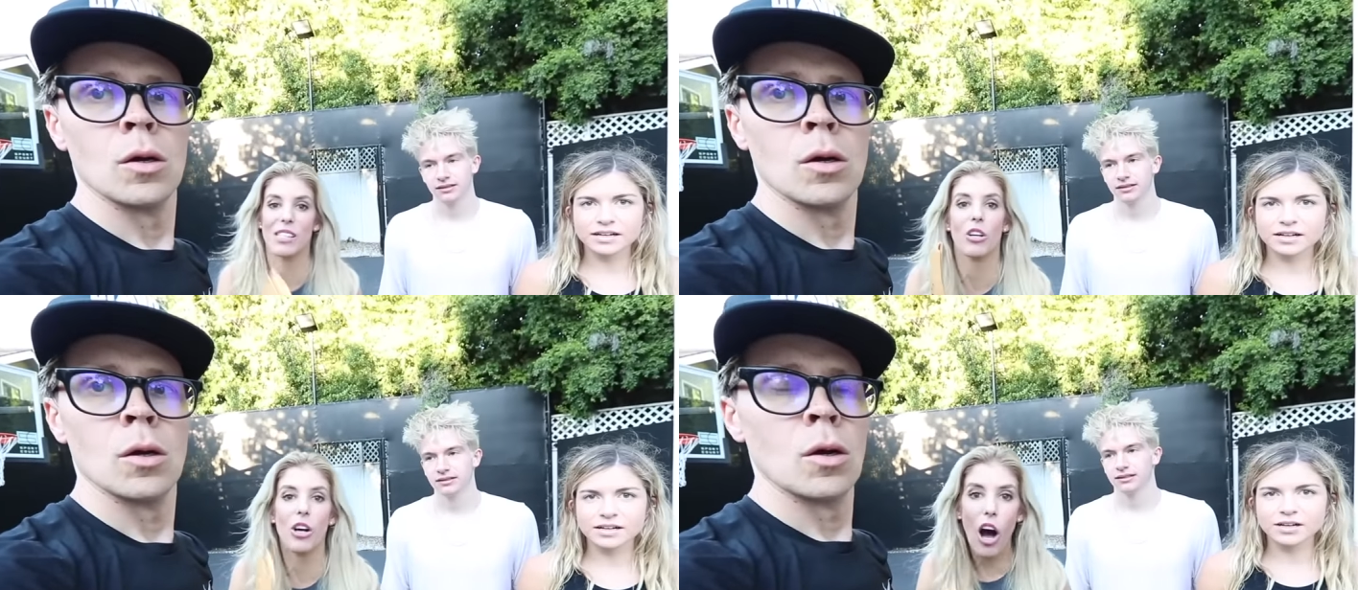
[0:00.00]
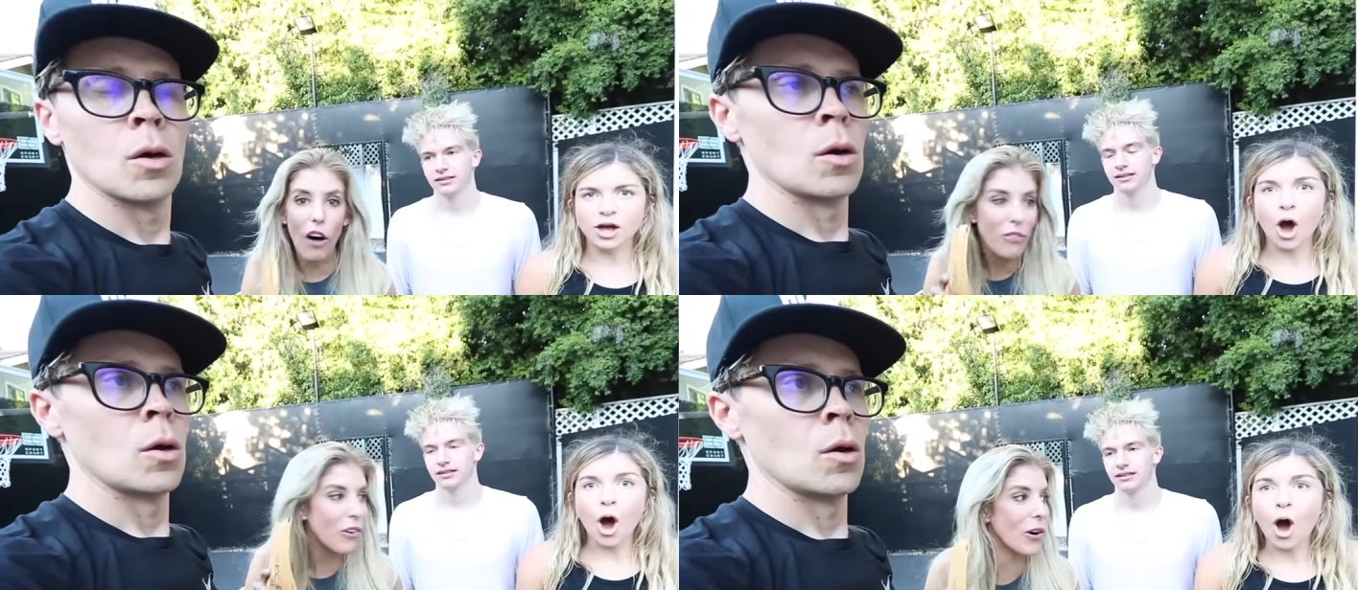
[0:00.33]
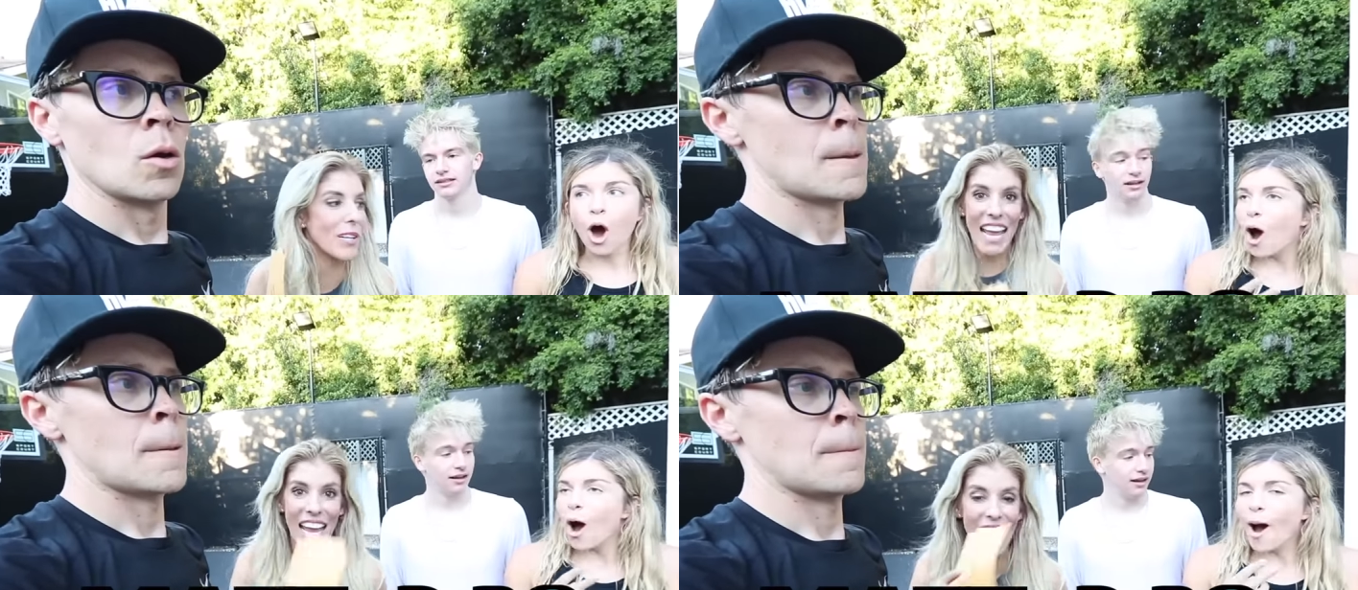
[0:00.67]
Speaker 1: the golf
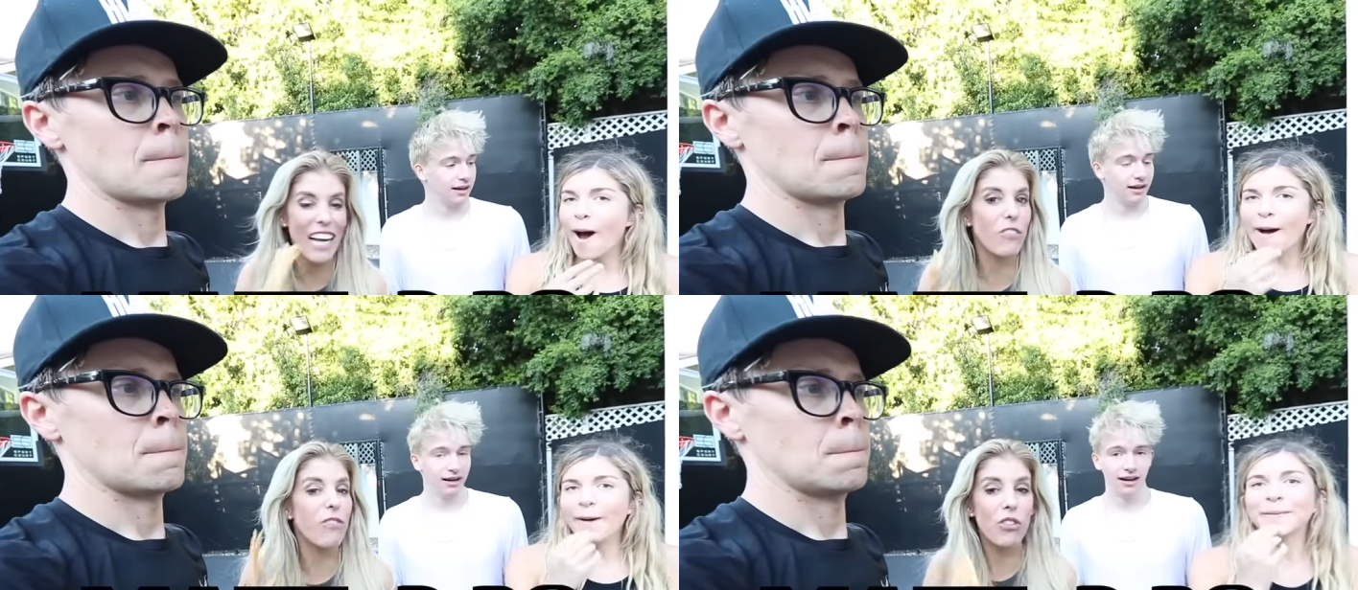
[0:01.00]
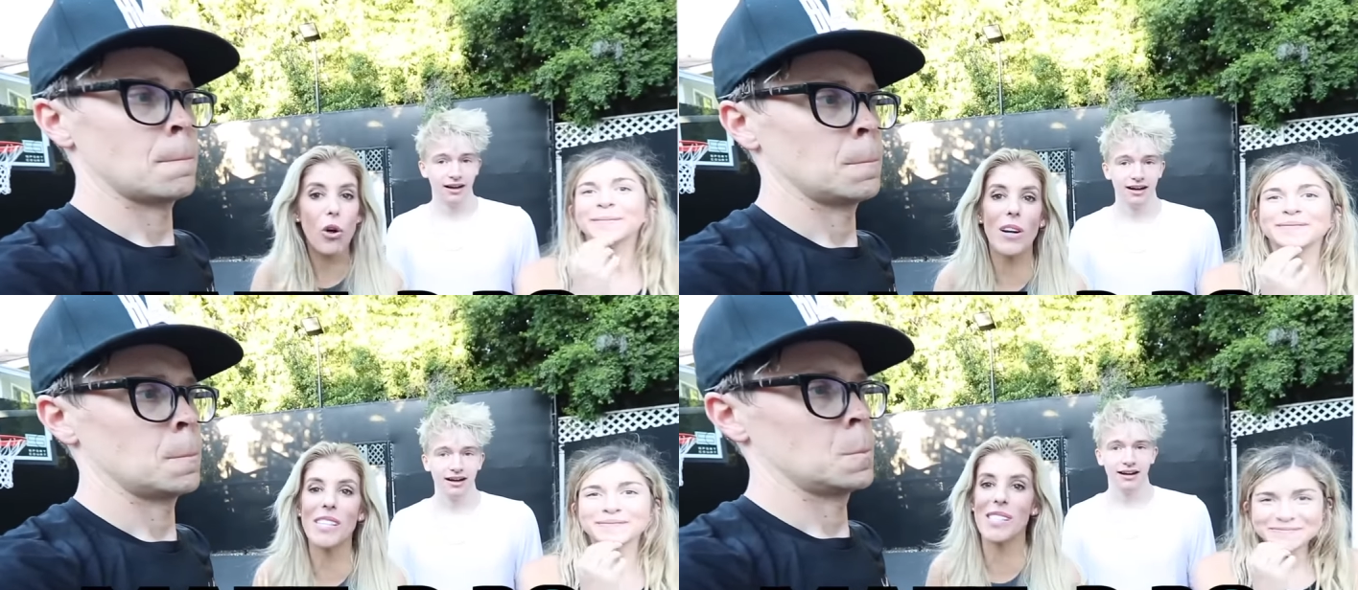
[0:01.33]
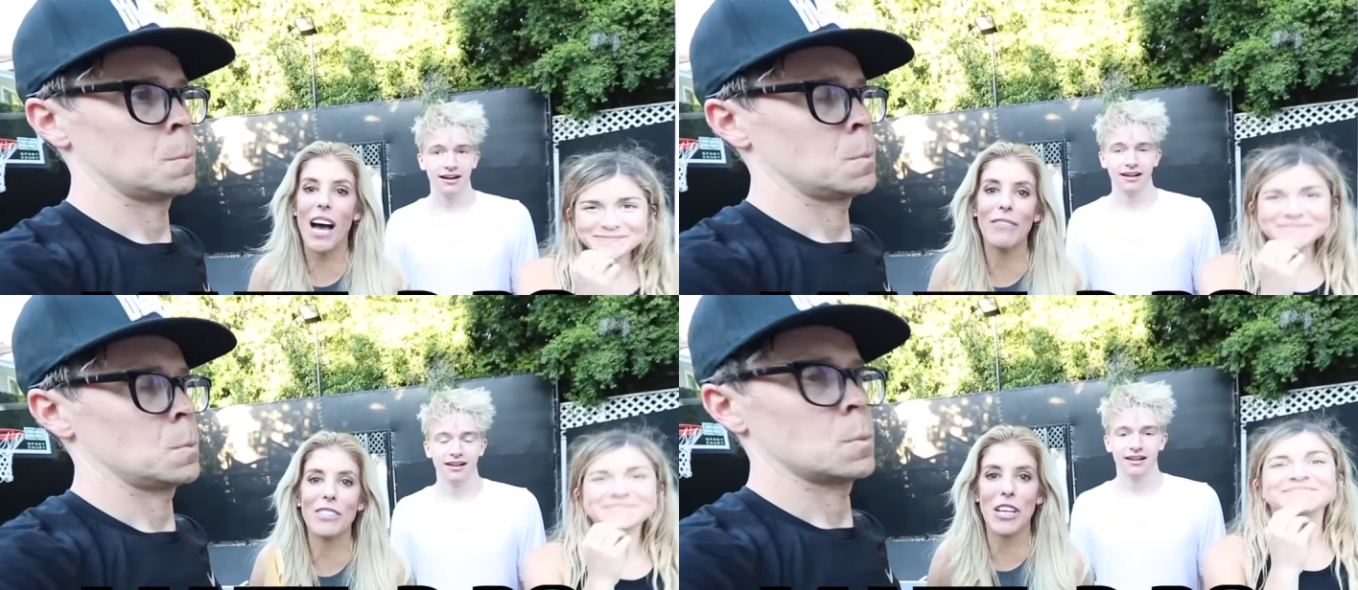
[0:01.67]
course and Flora's
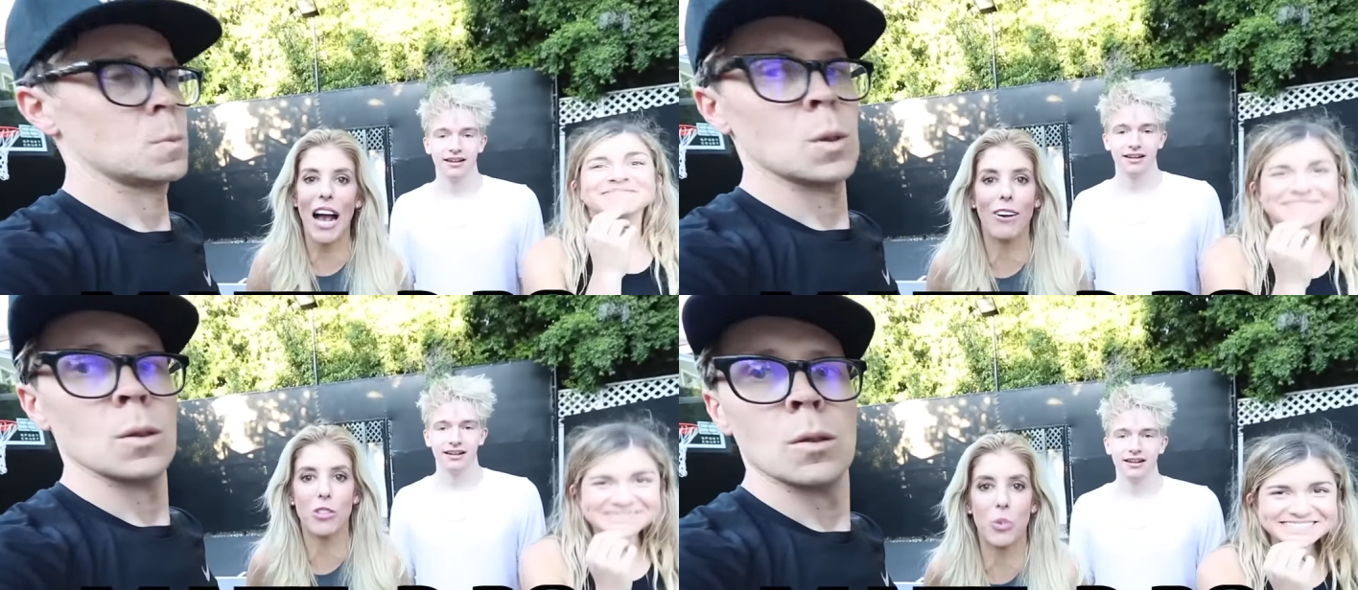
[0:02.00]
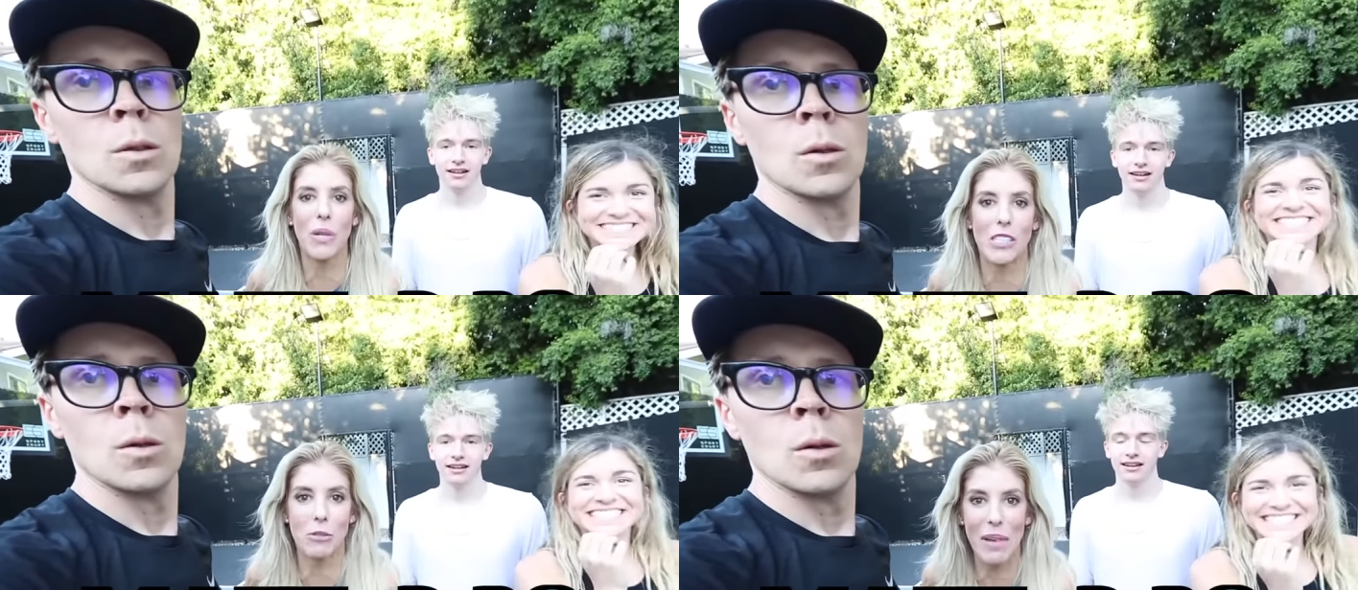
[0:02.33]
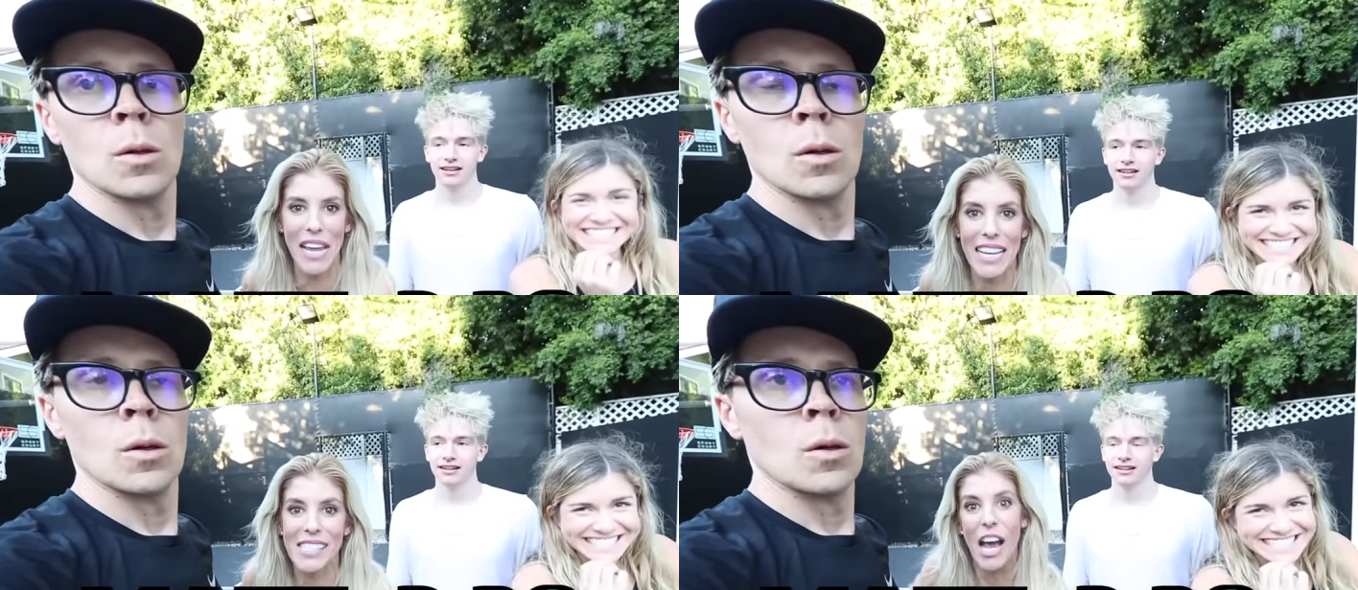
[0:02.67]
Lava Challenge, which means